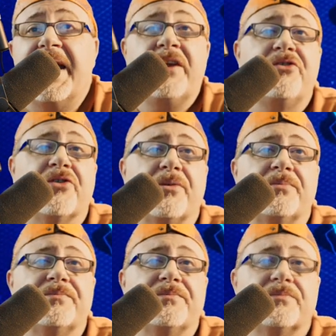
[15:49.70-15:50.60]
Angel
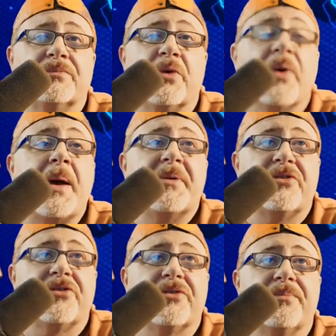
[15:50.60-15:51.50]

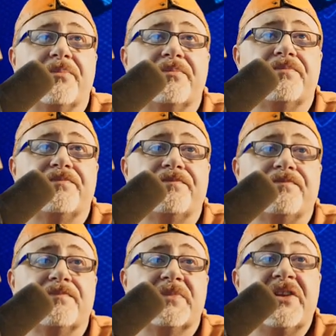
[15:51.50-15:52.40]
Ramos.
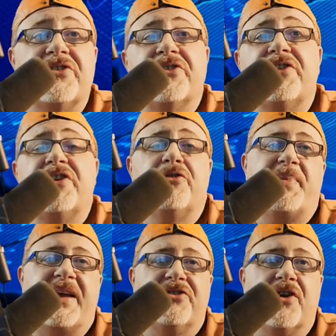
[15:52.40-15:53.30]
This is a
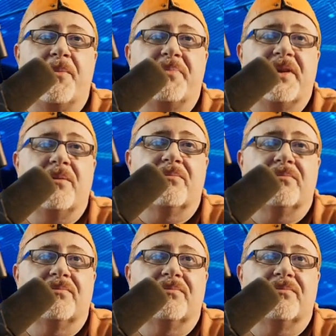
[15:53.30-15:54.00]
dispatch company.